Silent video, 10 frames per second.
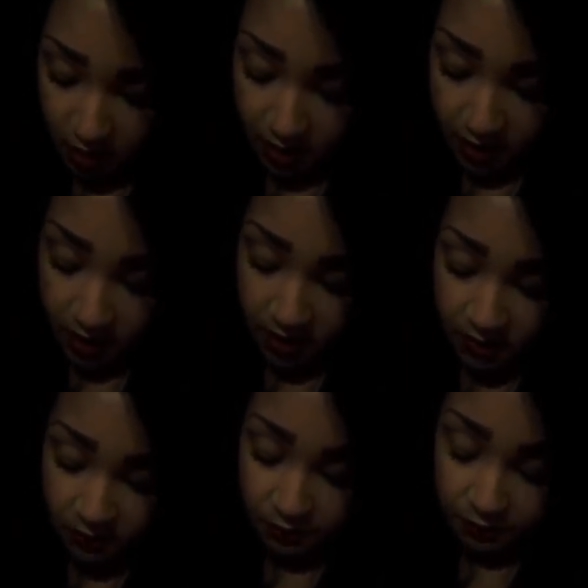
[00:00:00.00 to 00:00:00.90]

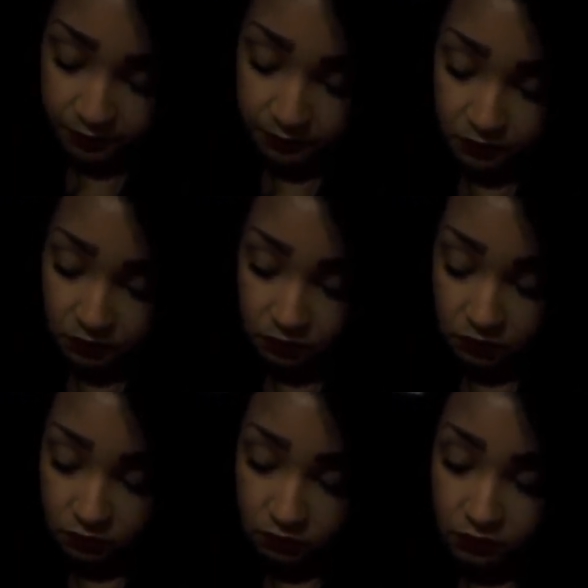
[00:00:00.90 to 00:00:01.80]
Um,
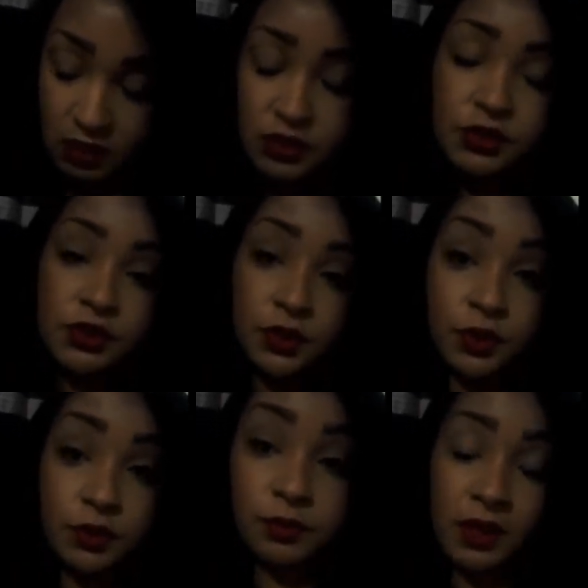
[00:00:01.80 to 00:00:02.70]

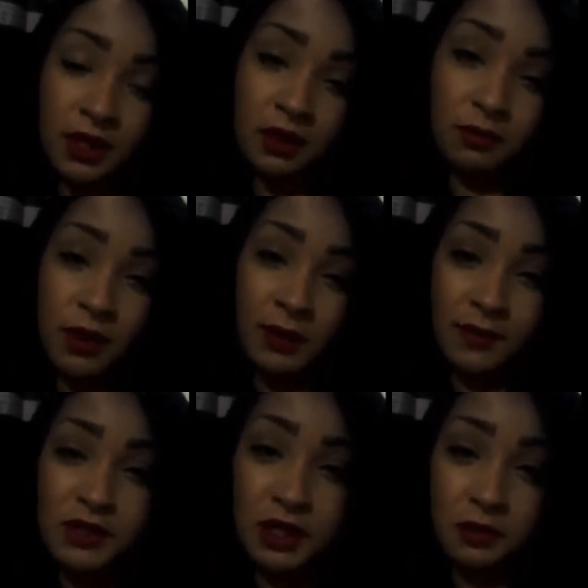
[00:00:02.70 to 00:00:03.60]
soup, they gave
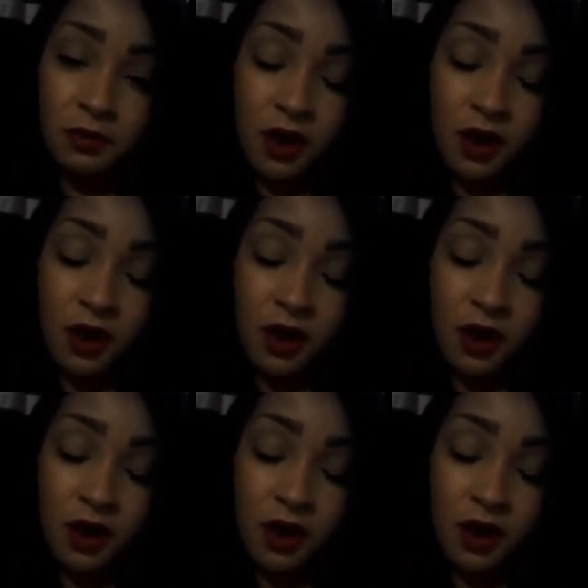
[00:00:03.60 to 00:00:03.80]
me chicken